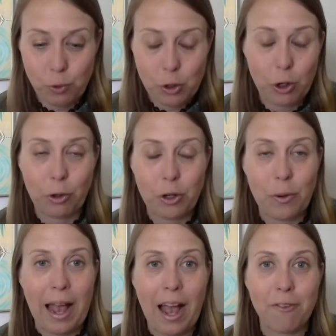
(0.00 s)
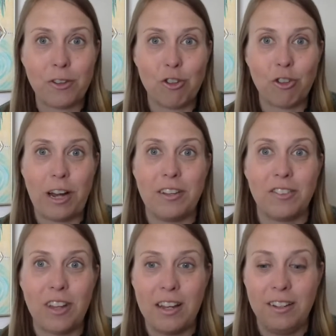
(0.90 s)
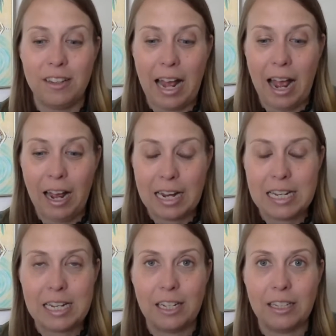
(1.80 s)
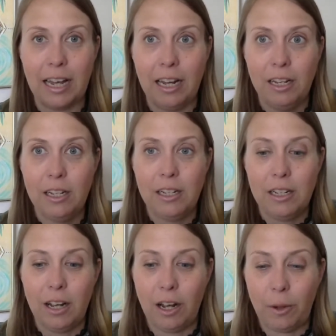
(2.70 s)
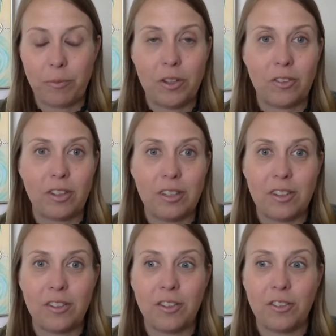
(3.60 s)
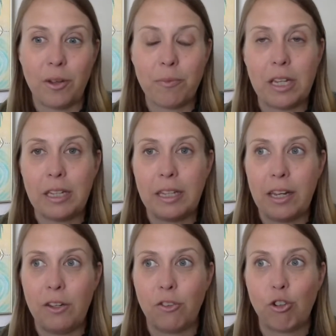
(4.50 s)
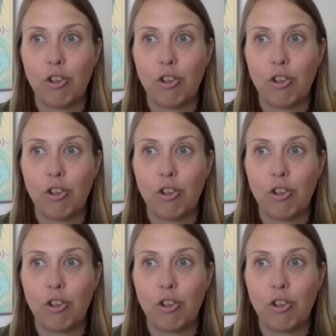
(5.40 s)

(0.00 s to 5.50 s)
you have to transcend that idea that this is something that is